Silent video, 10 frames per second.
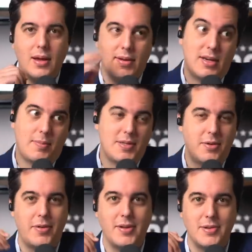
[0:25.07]
We talk about some
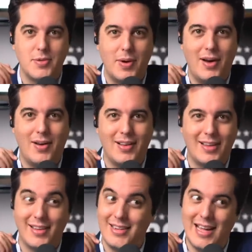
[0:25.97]
other things as well, like
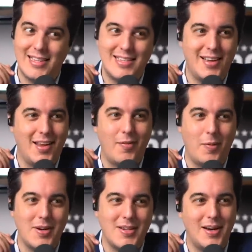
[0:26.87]
the debt ceiling, if you
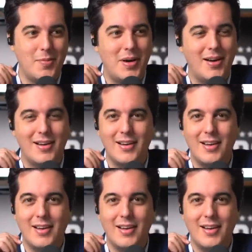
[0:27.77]
want to talk about it.